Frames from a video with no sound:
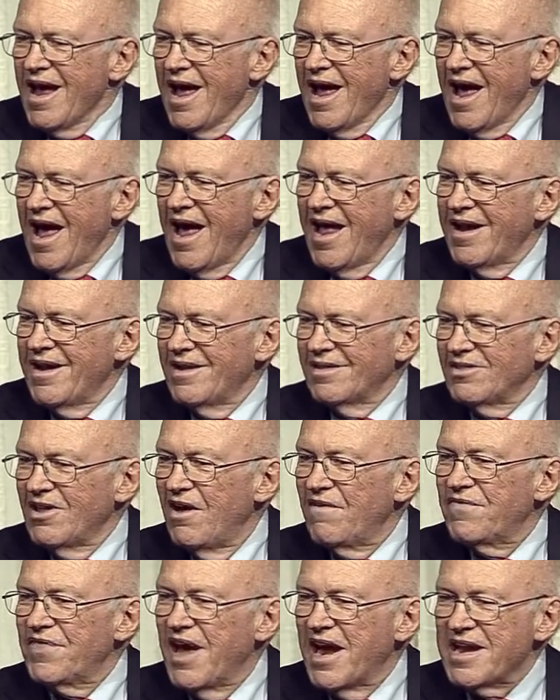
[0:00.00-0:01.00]
and
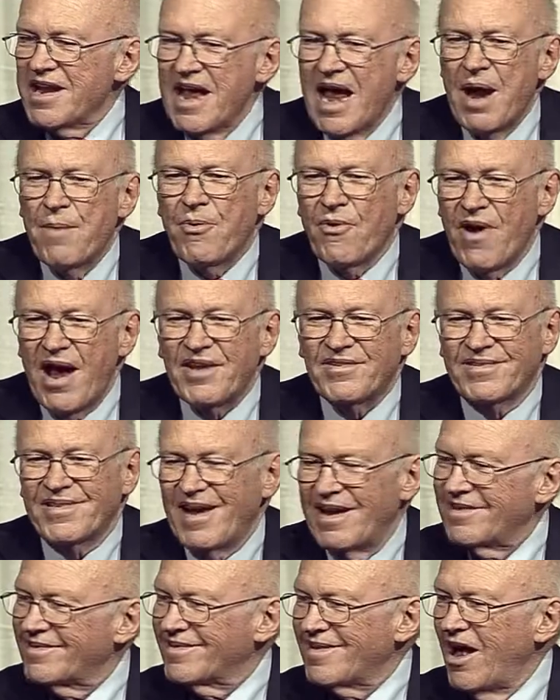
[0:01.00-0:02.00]
love thy neighbor as
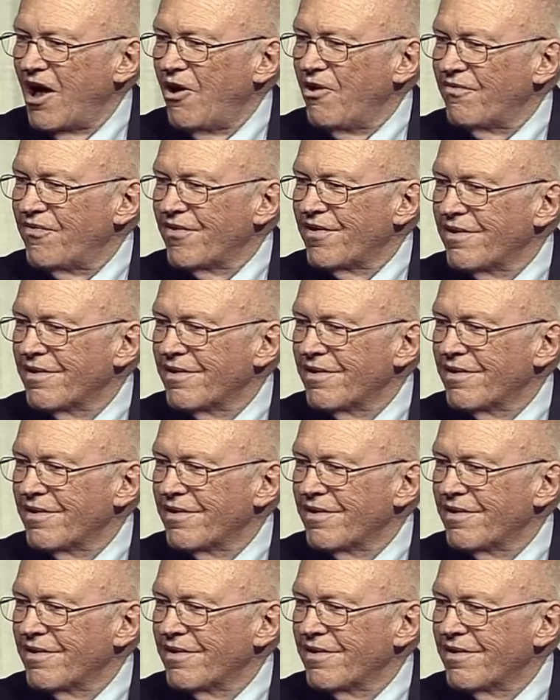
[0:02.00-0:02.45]
thyself.